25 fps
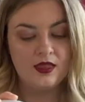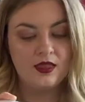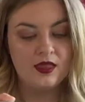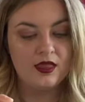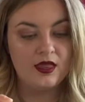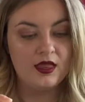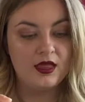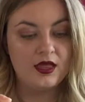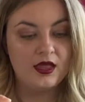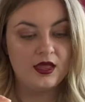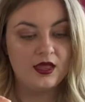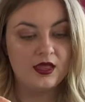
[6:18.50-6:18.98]

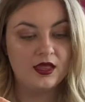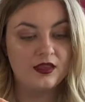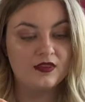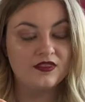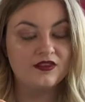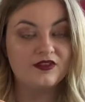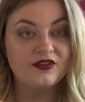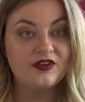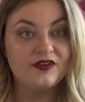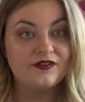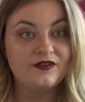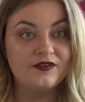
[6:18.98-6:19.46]
they're
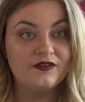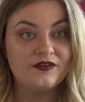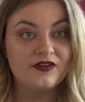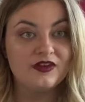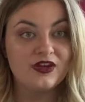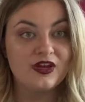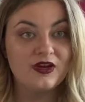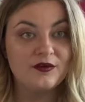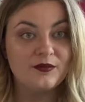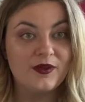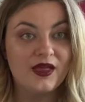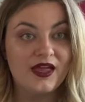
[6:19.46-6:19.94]
only
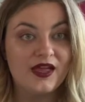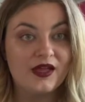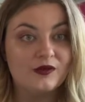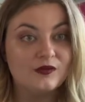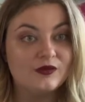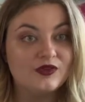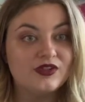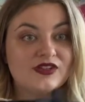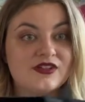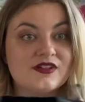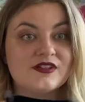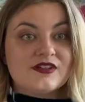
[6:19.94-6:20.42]
£59.
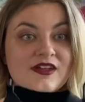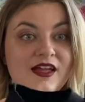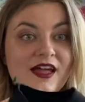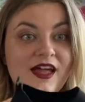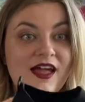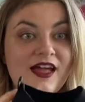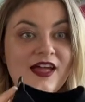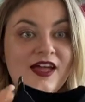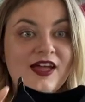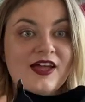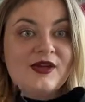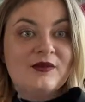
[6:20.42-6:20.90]

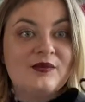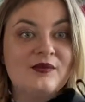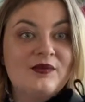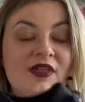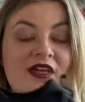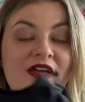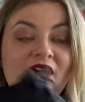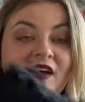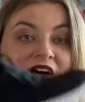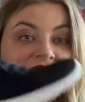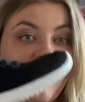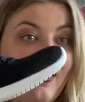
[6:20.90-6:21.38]

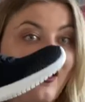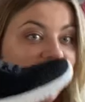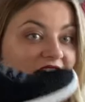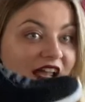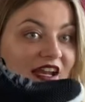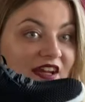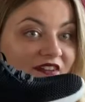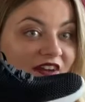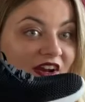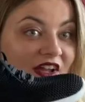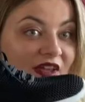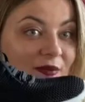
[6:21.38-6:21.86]
Highly
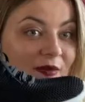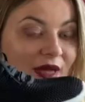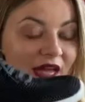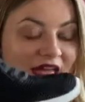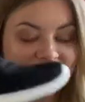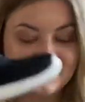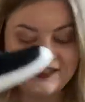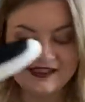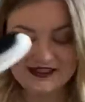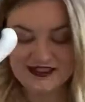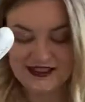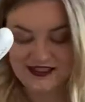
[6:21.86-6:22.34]

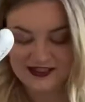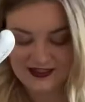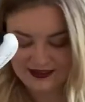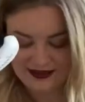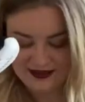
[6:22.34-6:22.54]
recommend,